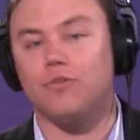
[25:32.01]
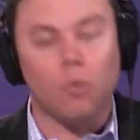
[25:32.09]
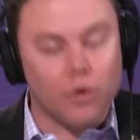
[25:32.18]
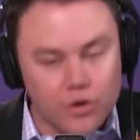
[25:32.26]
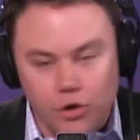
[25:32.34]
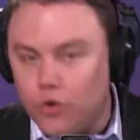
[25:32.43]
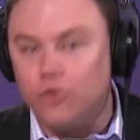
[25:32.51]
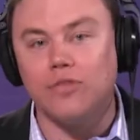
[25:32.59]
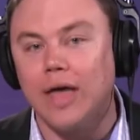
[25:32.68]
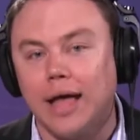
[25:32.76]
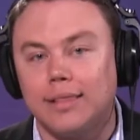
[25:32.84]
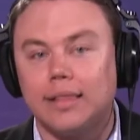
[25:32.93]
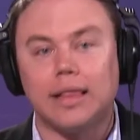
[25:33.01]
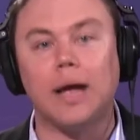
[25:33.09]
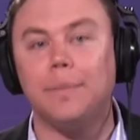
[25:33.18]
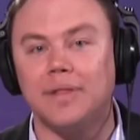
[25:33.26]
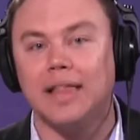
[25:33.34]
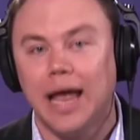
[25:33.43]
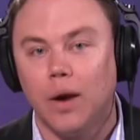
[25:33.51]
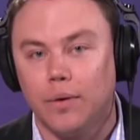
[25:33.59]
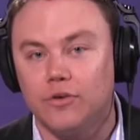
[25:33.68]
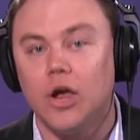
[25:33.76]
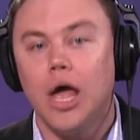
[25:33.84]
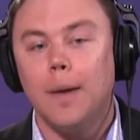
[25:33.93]
or use that type of
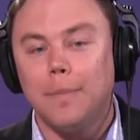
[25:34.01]
language,